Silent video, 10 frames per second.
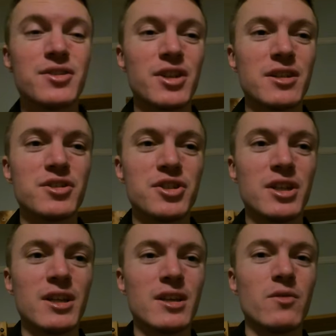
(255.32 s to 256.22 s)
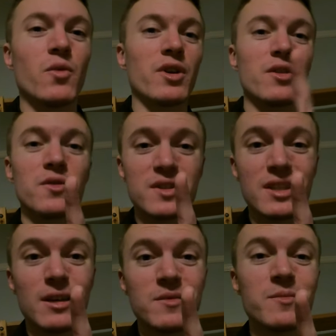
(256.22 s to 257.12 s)
and Gen G, one of those
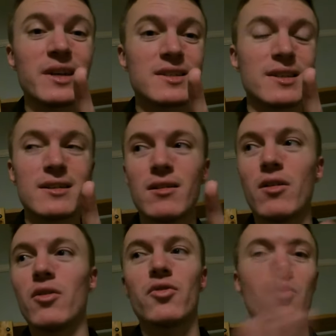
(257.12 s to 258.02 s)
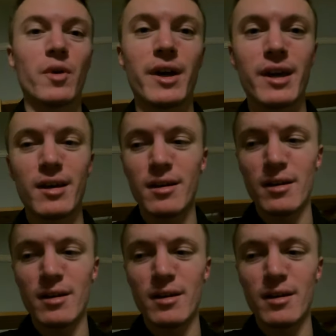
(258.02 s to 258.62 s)
teams makes it all the way.